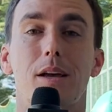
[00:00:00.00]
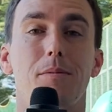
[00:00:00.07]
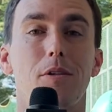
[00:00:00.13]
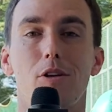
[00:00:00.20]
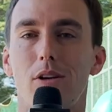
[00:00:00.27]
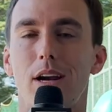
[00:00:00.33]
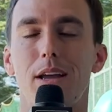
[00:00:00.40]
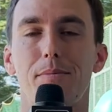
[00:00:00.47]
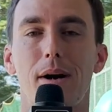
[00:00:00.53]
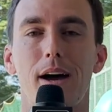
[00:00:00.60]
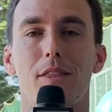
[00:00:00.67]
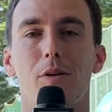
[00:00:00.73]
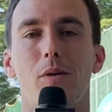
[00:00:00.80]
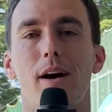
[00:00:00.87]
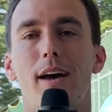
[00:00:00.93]
community, by
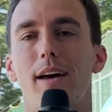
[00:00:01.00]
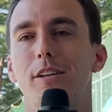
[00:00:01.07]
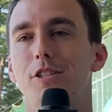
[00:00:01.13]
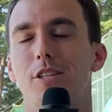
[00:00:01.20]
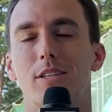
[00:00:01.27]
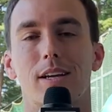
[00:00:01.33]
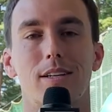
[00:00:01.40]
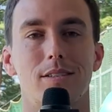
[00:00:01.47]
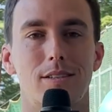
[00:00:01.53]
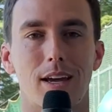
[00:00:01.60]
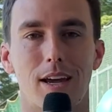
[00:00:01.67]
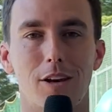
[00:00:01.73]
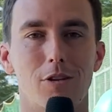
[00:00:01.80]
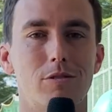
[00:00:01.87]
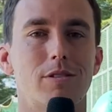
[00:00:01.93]
the way, just
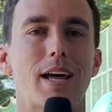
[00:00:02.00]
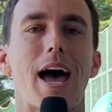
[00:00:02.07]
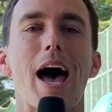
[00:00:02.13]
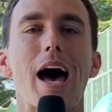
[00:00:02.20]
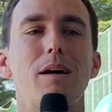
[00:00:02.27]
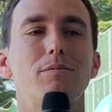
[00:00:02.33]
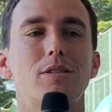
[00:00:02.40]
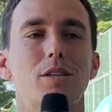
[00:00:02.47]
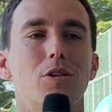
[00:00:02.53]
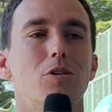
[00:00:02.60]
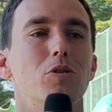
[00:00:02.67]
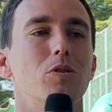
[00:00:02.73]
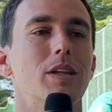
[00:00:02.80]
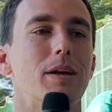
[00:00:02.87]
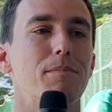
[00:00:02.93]
continues to
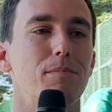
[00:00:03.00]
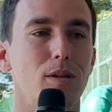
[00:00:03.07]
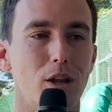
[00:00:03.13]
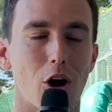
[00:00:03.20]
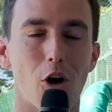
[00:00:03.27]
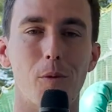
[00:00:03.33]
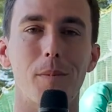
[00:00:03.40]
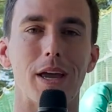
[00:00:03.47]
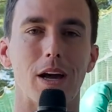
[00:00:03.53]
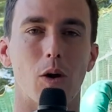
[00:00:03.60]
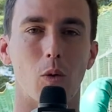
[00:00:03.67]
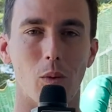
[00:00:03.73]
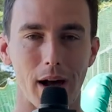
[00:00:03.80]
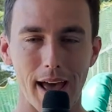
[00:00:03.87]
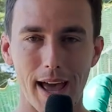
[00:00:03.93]
absolutely blow me
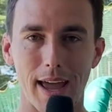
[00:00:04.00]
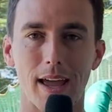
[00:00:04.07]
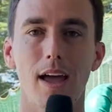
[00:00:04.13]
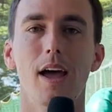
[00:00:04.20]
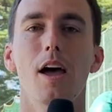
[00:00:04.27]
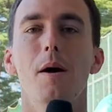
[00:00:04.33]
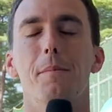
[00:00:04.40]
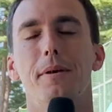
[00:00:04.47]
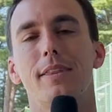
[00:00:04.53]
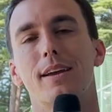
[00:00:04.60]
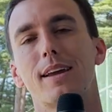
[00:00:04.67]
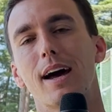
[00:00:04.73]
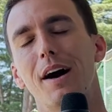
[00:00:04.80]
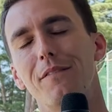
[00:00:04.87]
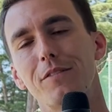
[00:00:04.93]
away. But the
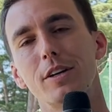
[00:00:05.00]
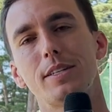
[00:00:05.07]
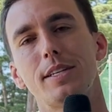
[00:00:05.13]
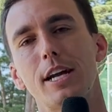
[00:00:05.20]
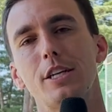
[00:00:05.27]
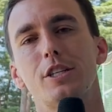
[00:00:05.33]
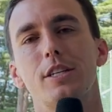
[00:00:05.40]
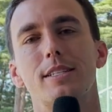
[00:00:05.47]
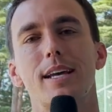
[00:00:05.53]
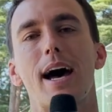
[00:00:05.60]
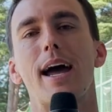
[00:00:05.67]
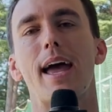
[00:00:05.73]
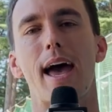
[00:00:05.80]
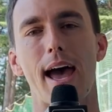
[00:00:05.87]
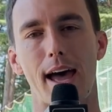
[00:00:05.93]
conversations
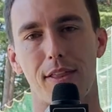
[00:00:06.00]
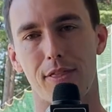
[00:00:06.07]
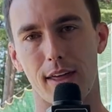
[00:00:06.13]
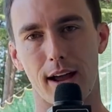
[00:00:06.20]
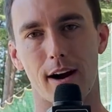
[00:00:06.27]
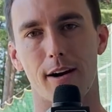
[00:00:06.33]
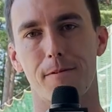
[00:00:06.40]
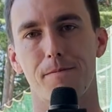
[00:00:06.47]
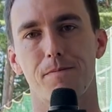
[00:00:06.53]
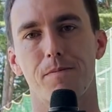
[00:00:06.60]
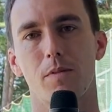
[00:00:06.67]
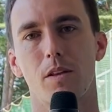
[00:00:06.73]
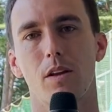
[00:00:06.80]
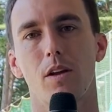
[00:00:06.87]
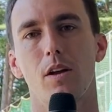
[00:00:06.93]
I had there
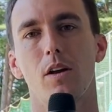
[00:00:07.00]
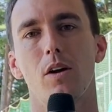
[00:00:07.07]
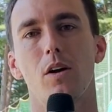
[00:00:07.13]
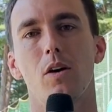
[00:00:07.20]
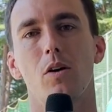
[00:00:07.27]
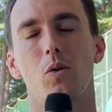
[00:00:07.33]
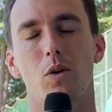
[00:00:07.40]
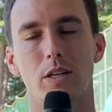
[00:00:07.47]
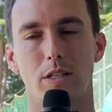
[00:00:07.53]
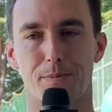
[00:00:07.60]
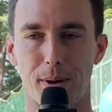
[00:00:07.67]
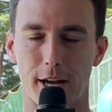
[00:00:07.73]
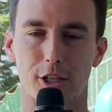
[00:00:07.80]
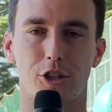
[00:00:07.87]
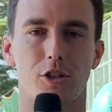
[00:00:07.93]
were
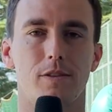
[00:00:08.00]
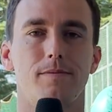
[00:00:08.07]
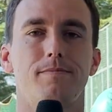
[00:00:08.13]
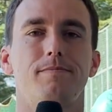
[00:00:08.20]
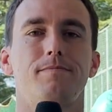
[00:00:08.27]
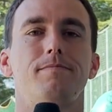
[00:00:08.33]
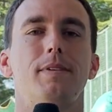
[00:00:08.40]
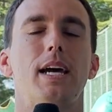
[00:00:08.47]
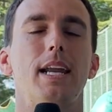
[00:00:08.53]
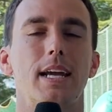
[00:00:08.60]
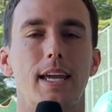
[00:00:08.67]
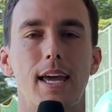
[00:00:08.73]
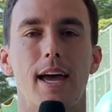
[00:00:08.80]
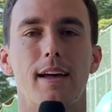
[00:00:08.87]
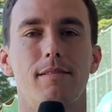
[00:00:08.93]
special. And
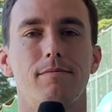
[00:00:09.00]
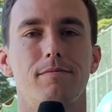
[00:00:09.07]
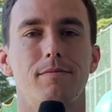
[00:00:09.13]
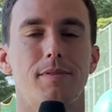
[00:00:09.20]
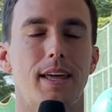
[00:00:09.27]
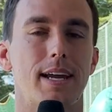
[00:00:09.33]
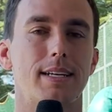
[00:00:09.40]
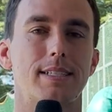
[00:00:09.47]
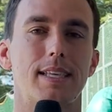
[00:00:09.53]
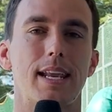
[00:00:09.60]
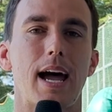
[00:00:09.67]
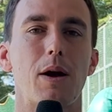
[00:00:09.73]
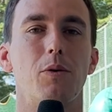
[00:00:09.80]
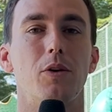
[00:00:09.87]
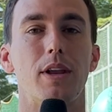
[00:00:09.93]
again, things that
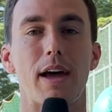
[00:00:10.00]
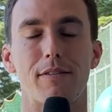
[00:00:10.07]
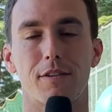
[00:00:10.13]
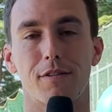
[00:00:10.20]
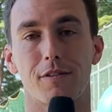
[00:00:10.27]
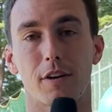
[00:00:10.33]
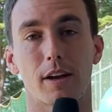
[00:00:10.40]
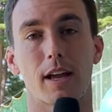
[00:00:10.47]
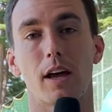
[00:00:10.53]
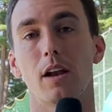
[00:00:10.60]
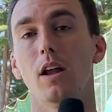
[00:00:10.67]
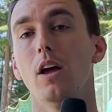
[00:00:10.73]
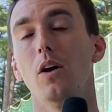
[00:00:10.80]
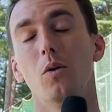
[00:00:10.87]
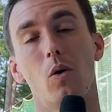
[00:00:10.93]
I will never forget.
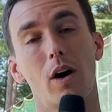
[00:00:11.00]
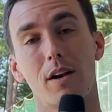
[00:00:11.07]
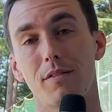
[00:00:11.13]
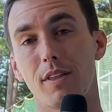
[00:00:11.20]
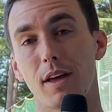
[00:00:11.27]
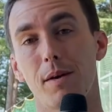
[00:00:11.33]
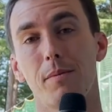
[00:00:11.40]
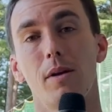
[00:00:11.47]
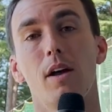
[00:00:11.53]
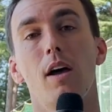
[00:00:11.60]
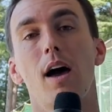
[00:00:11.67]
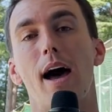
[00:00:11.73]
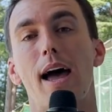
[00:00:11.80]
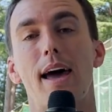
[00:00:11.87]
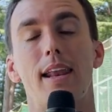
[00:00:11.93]
One of them,
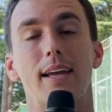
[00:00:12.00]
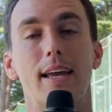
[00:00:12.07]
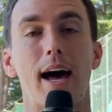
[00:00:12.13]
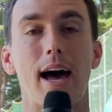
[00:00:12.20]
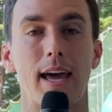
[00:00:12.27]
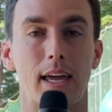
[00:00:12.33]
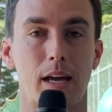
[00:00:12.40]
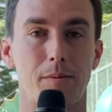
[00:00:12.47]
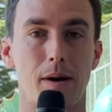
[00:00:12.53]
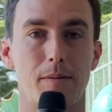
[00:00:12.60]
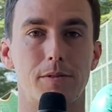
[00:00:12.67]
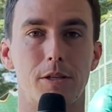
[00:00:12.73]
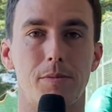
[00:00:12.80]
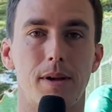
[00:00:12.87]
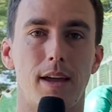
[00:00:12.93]
I had a guy come
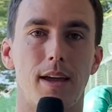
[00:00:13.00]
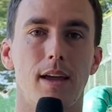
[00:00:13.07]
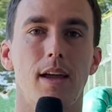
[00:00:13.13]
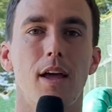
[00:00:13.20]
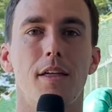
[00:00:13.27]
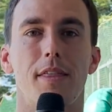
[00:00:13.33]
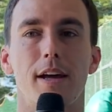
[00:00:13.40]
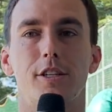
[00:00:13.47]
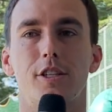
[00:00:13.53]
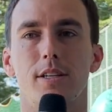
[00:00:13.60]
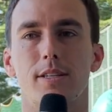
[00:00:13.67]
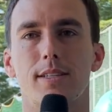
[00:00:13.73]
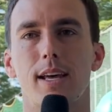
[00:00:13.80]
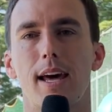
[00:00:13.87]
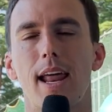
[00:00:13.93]
up to me that
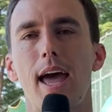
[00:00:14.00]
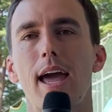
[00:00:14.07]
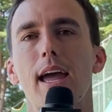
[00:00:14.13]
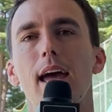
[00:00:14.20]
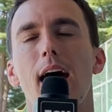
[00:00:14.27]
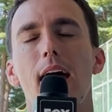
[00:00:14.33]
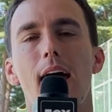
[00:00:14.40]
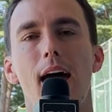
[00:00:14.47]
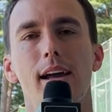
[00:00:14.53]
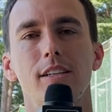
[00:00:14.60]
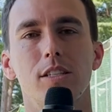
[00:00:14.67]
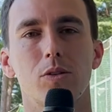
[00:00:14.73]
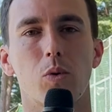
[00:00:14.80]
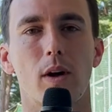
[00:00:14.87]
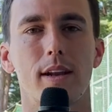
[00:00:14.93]
just said, hey, I
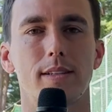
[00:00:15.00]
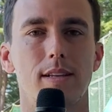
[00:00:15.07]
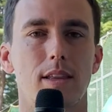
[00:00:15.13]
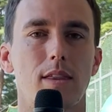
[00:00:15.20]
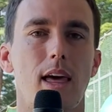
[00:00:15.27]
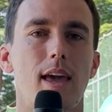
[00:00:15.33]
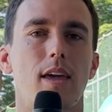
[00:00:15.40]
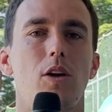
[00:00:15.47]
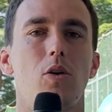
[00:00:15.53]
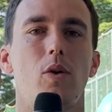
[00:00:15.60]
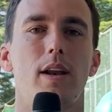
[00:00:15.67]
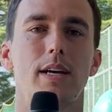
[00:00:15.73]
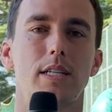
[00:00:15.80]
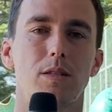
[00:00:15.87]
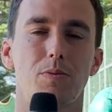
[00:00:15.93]
just wanted to thank you
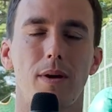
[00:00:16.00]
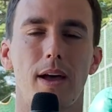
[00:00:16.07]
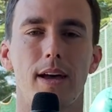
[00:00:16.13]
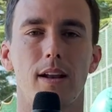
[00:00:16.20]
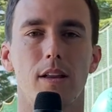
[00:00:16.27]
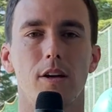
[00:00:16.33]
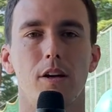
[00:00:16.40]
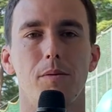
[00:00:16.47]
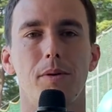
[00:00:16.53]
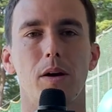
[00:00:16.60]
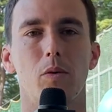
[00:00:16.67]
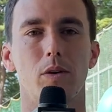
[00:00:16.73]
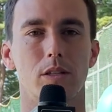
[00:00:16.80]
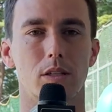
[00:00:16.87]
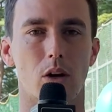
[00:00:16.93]
and explain a little
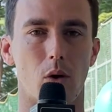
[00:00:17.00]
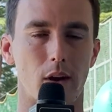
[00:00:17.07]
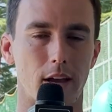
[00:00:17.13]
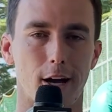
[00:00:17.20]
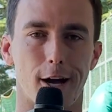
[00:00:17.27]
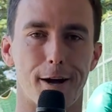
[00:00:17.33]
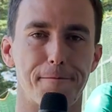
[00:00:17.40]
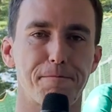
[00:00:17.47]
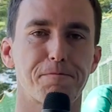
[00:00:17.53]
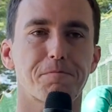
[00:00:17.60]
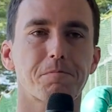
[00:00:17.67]
bit what's going on.